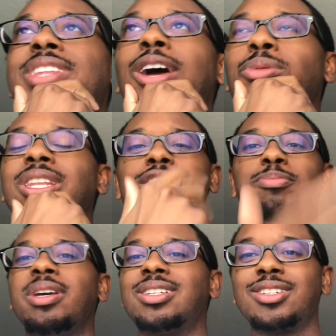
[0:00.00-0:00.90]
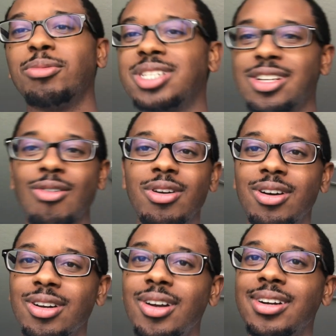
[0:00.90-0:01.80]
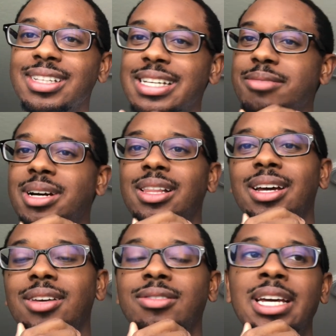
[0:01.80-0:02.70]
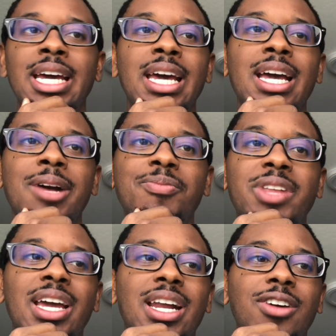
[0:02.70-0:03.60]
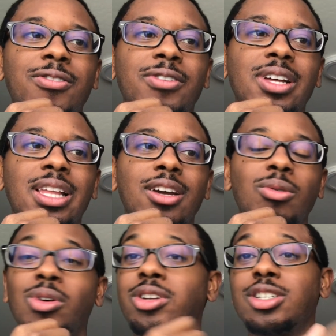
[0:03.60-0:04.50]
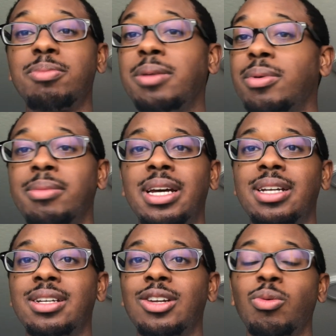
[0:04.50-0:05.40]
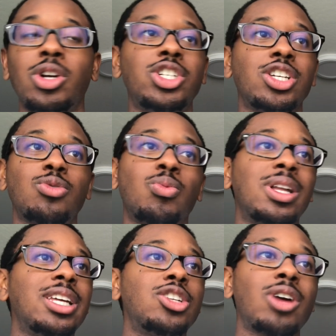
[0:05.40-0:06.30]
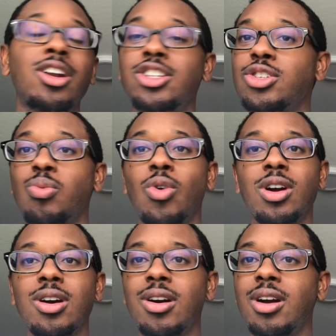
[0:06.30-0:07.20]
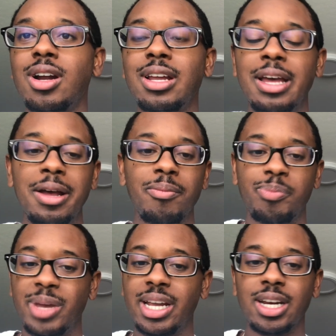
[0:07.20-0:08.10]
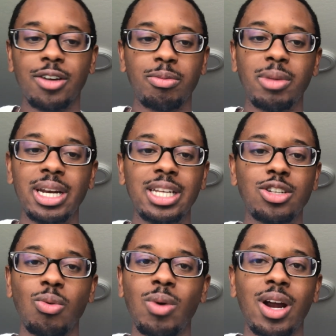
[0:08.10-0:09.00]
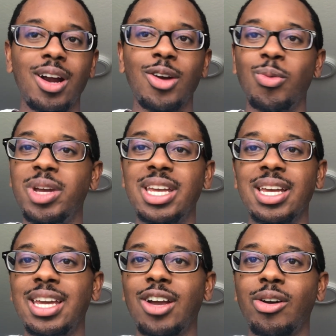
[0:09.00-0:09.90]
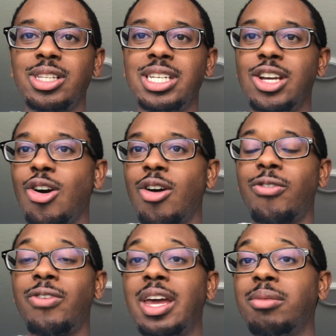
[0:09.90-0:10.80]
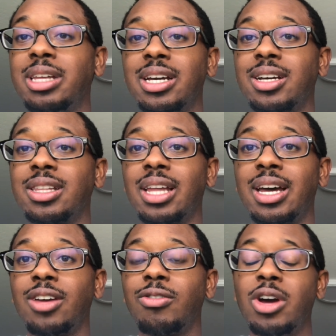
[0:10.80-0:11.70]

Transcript: that really speaks to what's going on currently in my life. And I feel like we're all just people, man. We're just really trying to just work hard make enough money to where we can guarantee our family a good life,